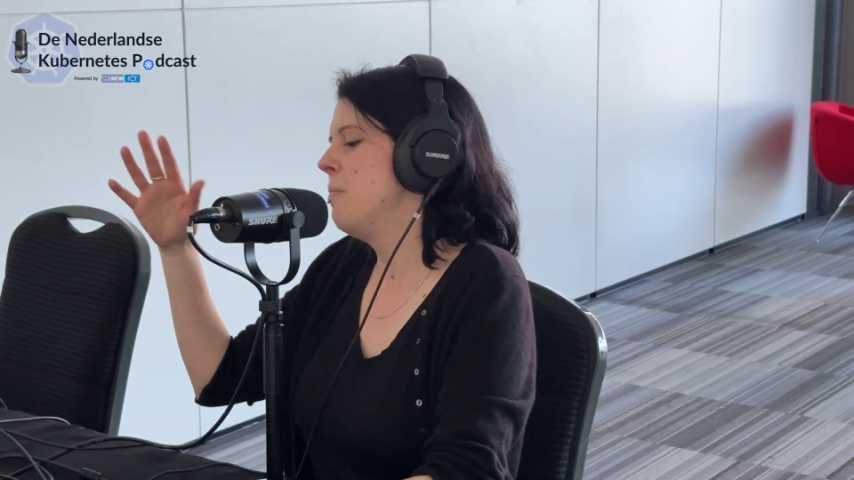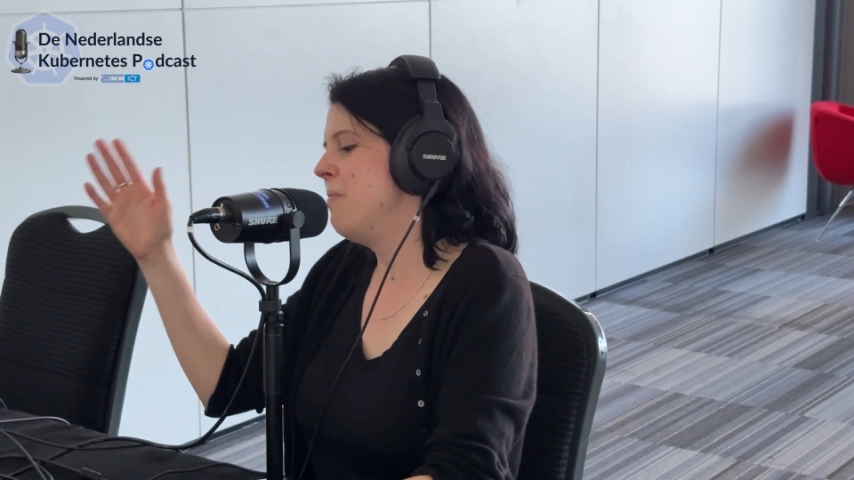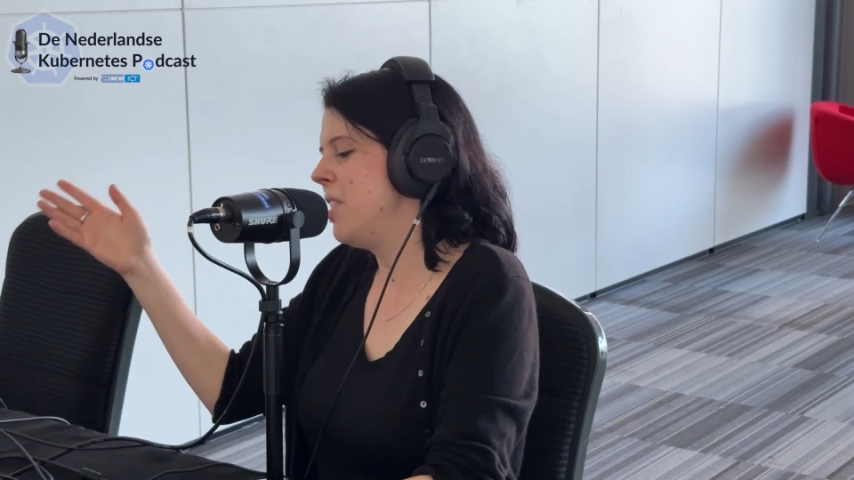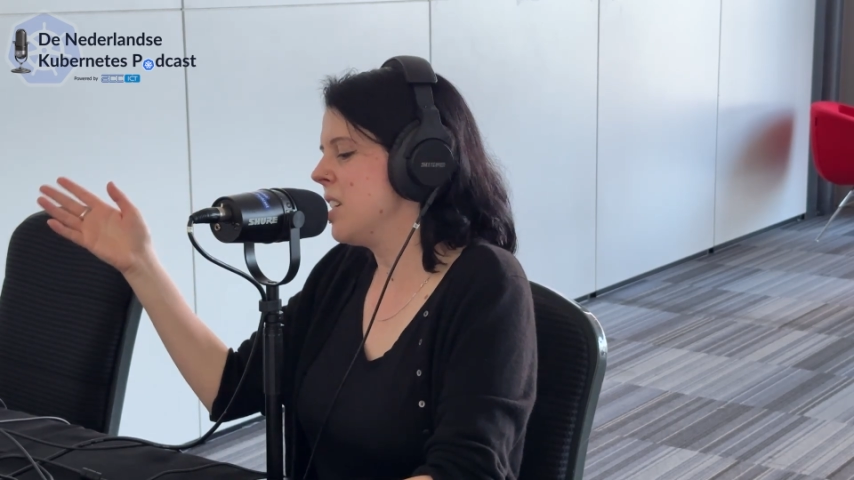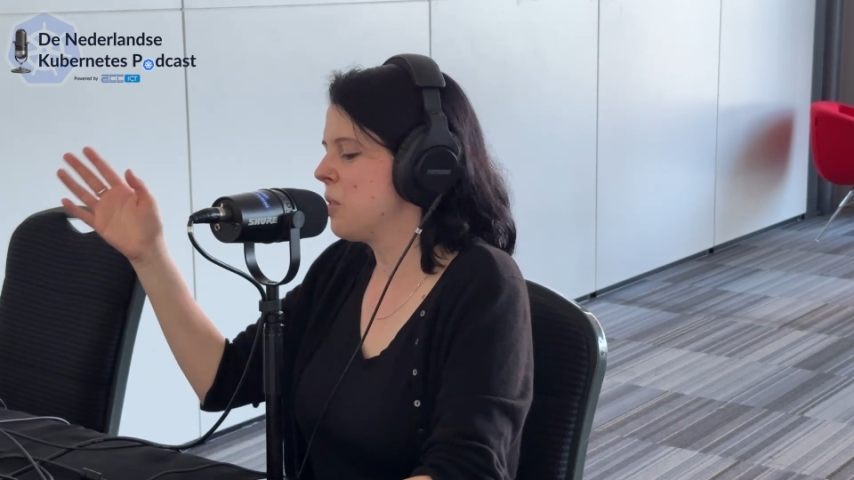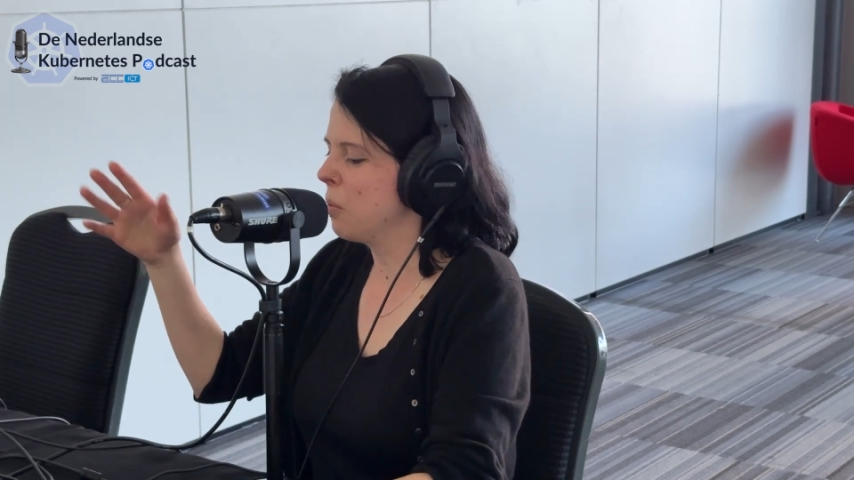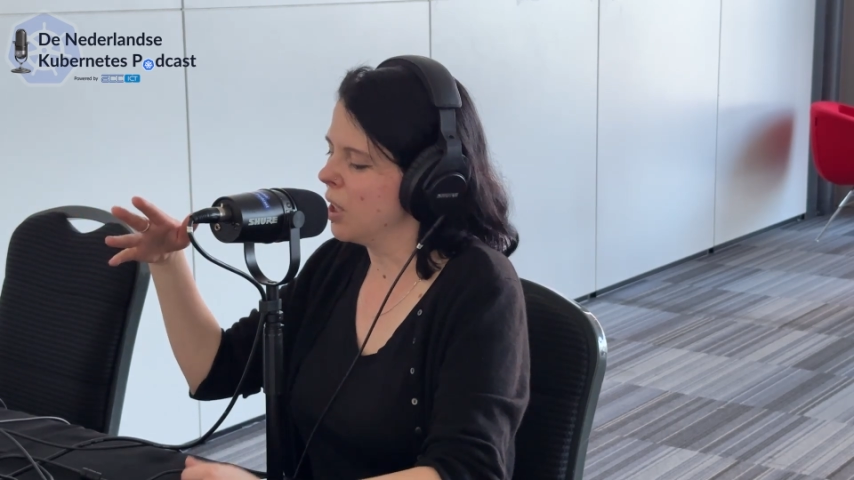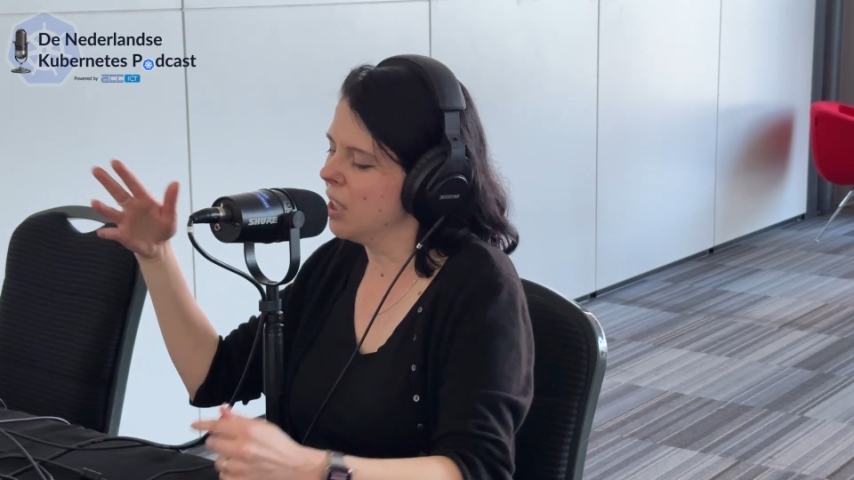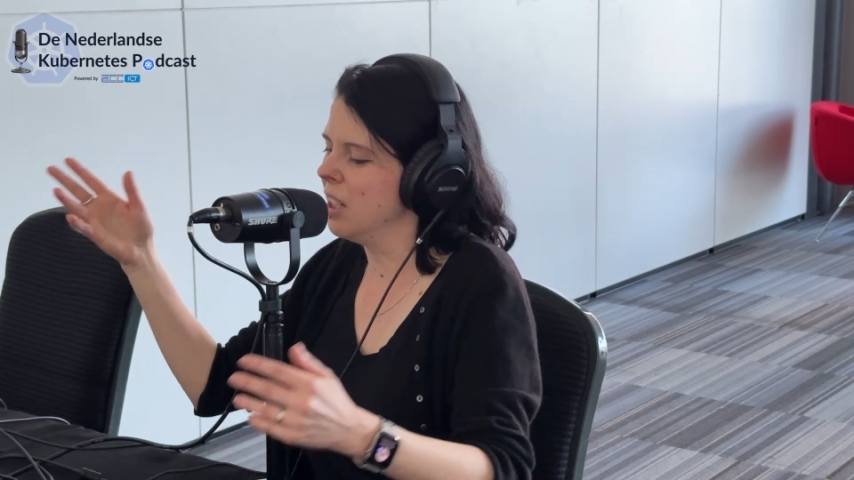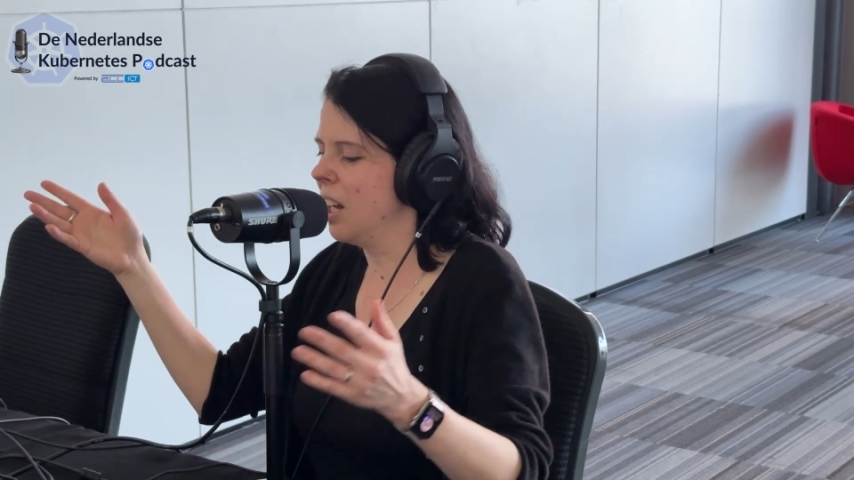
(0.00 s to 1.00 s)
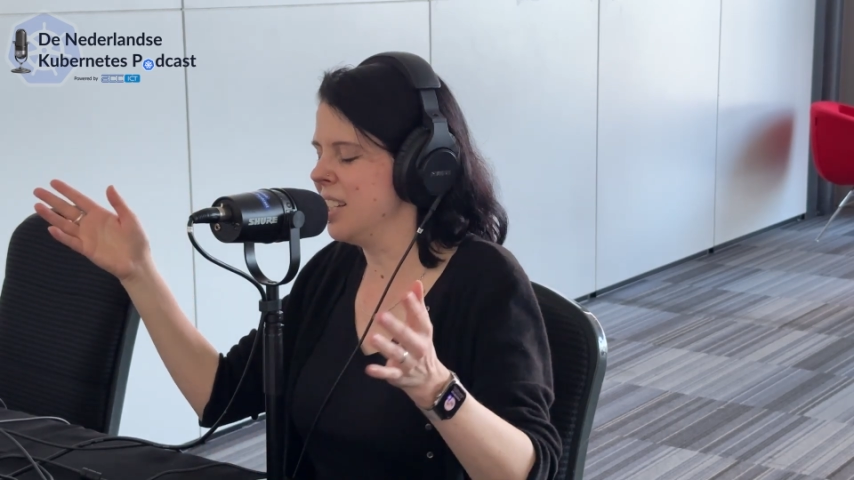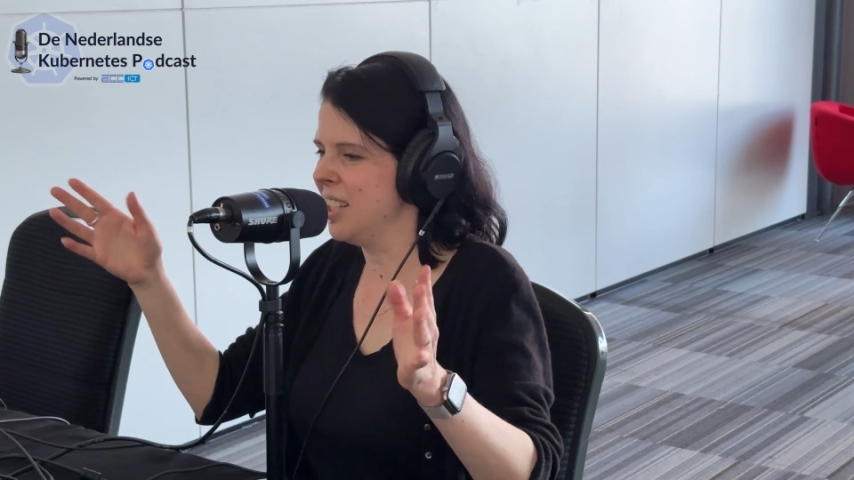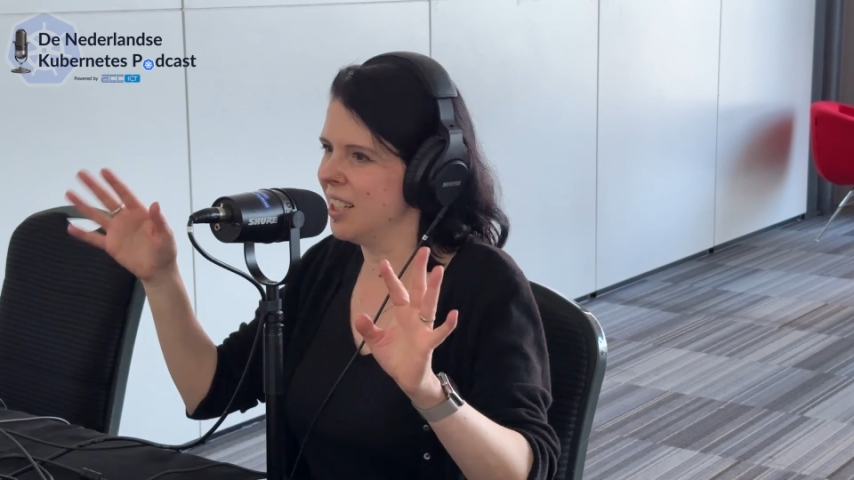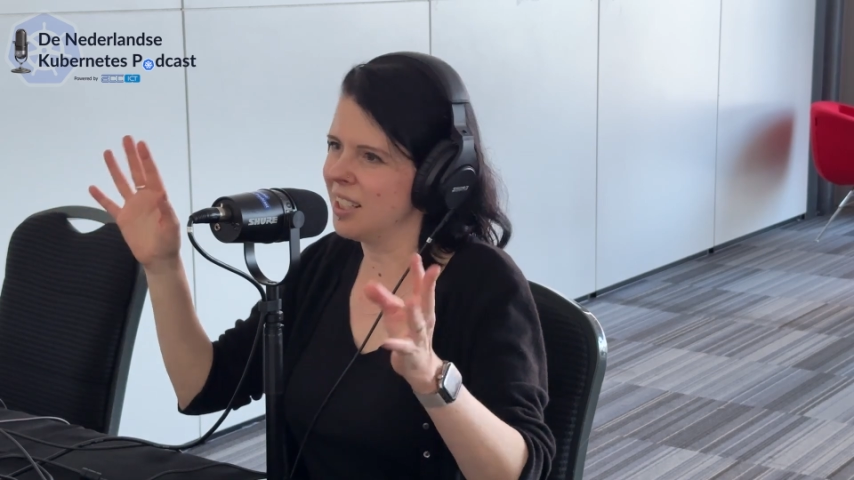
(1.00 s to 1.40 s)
This one, I need it,